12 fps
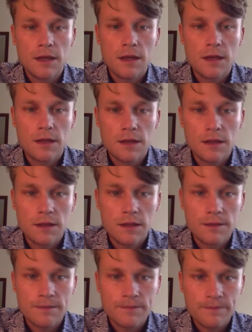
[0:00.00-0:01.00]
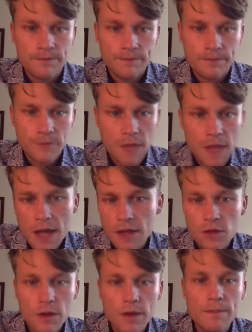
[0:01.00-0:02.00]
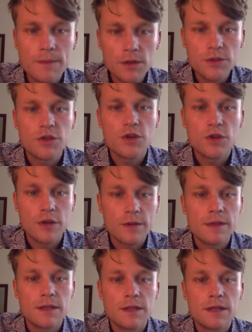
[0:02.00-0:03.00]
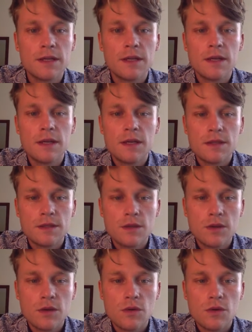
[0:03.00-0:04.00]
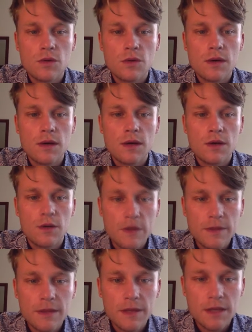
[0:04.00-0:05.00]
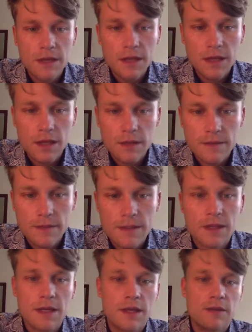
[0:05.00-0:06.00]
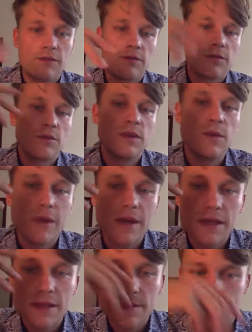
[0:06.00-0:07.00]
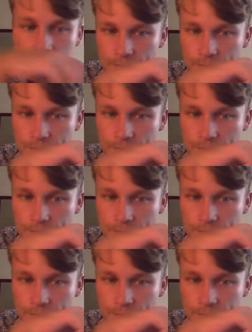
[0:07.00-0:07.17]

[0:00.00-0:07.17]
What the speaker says: Yeah, you want to build your credibility. So credibility comes in kind of three ways.